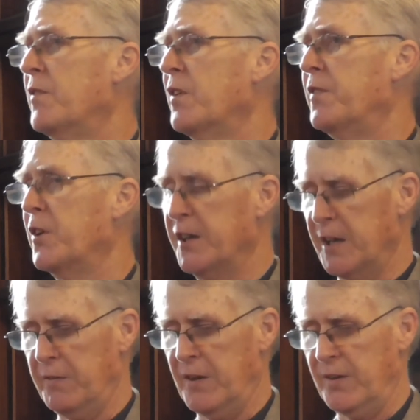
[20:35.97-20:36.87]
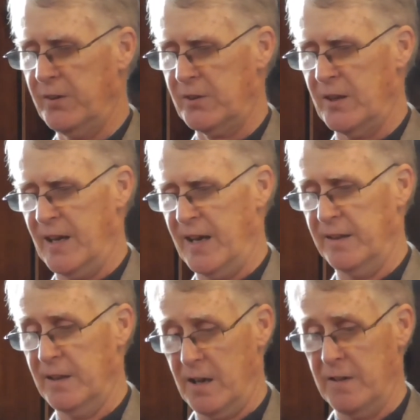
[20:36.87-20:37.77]
for forgiveness
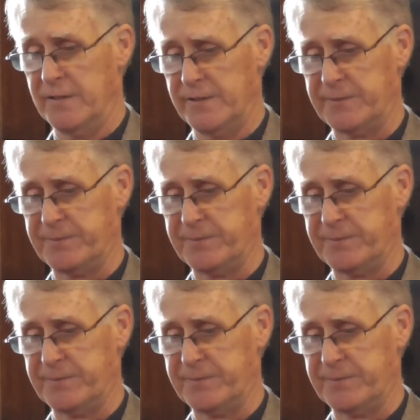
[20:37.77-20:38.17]
and love.